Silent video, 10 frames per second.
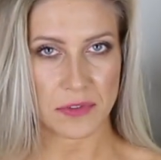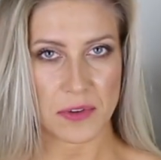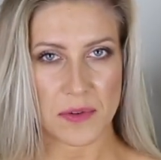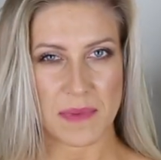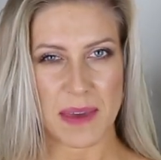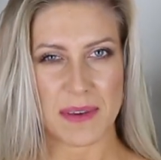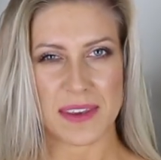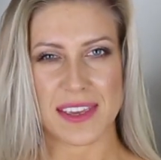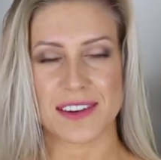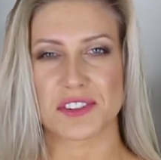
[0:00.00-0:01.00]
for you, maybe
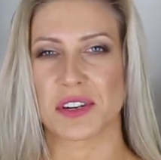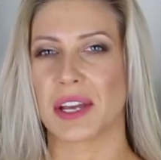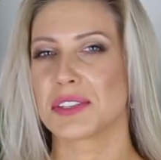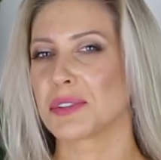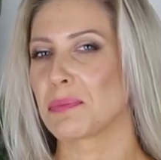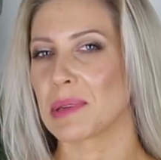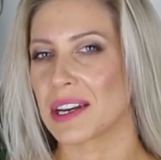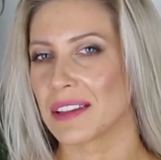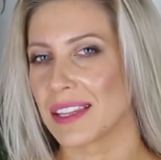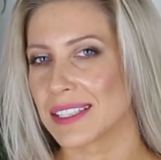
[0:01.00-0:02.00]
you can try to
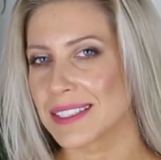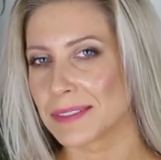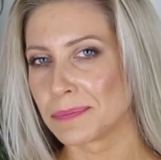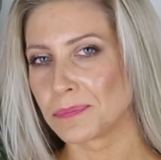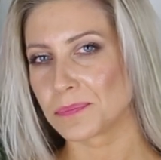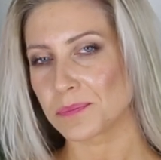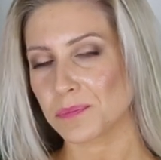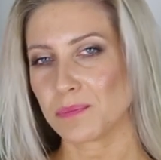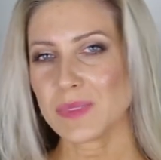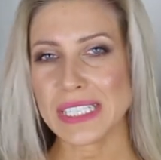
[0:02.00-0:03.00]
pair this
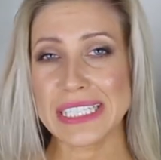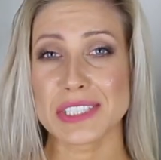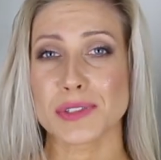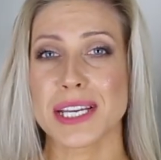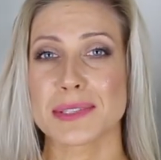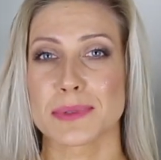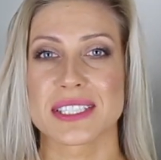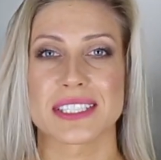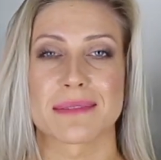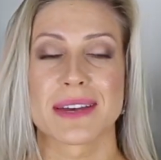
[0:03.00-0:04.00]
dress with
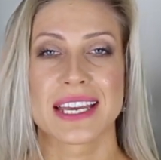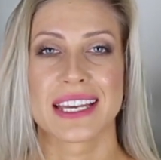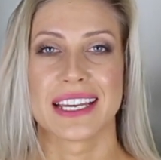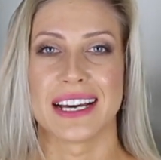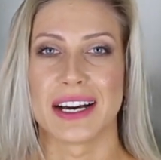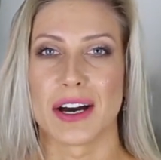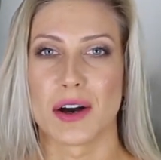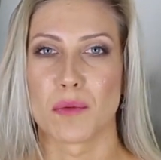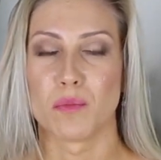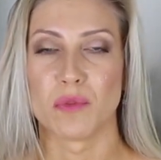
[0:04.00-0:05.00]
some
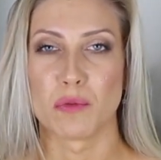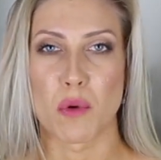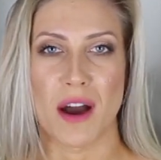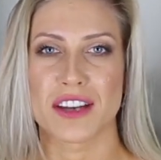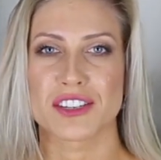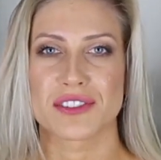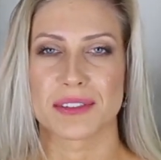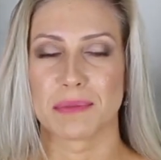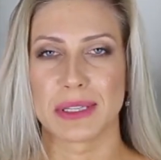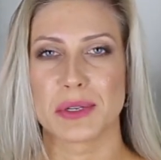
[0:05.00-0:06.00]

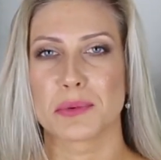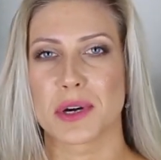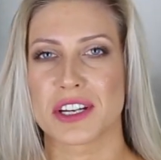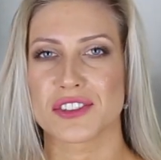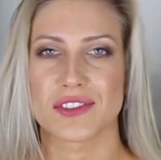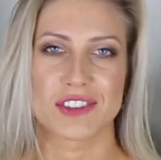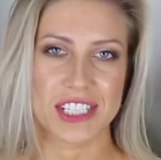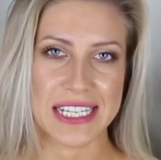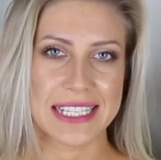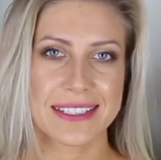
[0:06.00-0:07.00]
blue washed
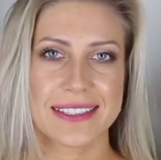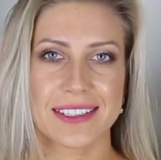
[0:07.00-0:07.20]
jeans